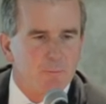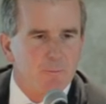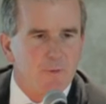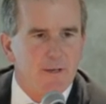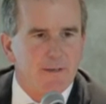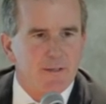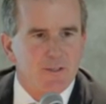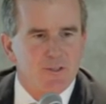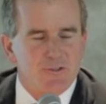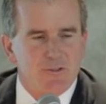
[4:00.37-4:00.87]

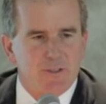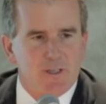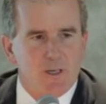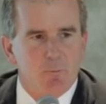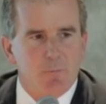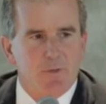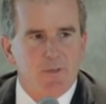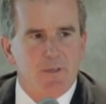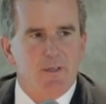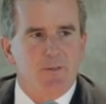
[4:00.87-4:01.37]
American shale
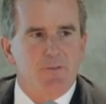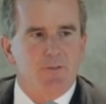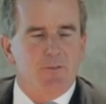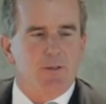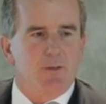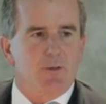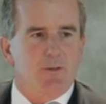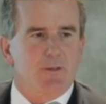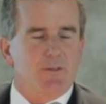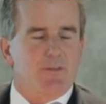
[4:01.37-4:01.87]
plays, and
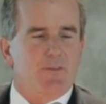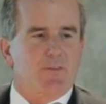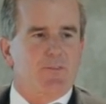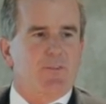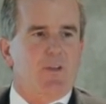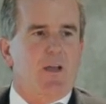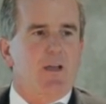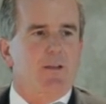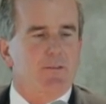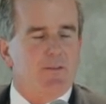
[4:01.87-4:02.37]
you look at
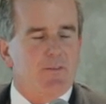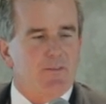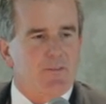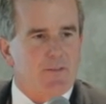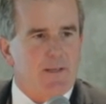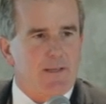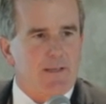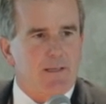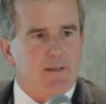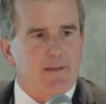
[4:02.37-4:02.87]
the
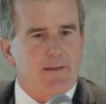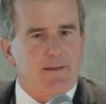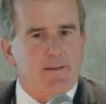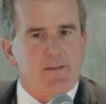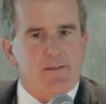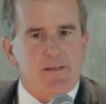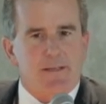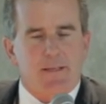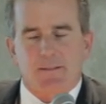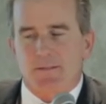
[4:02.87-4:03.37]
scale they
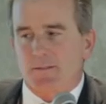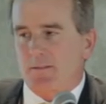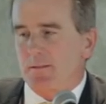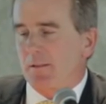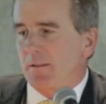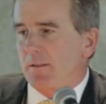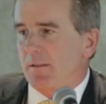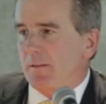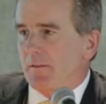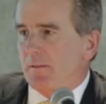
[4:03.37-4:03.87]
are at
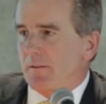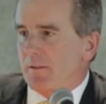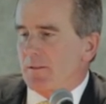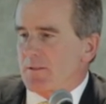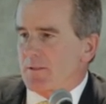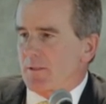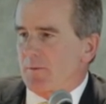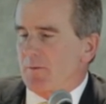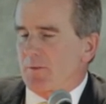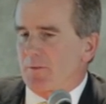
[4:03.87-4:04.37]
in
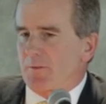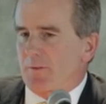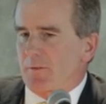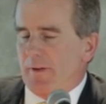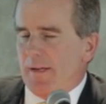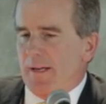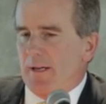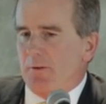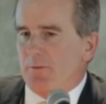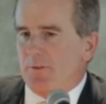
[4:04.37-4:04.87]
terms of their
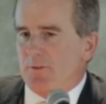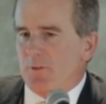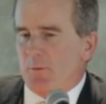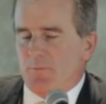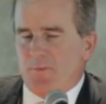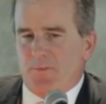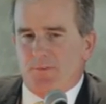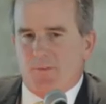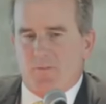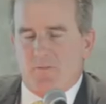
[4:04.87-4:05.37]
acreage, up
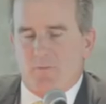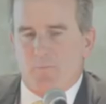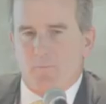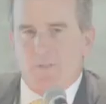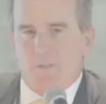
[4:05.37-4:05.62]
to 7